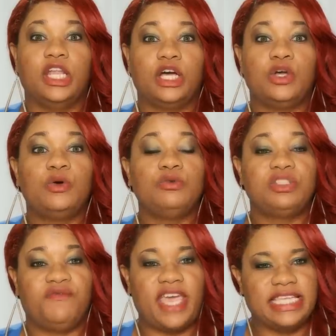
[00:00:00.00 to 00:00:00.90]
Look
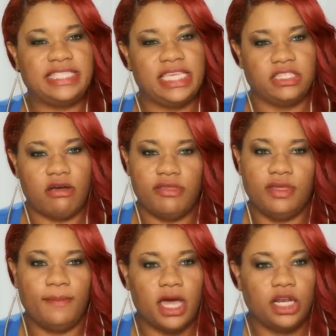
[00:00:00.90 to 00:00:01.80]
whose face is on
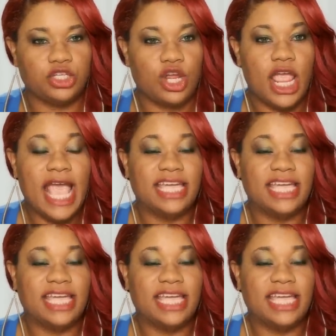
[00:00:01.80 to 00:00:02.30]
the monitor.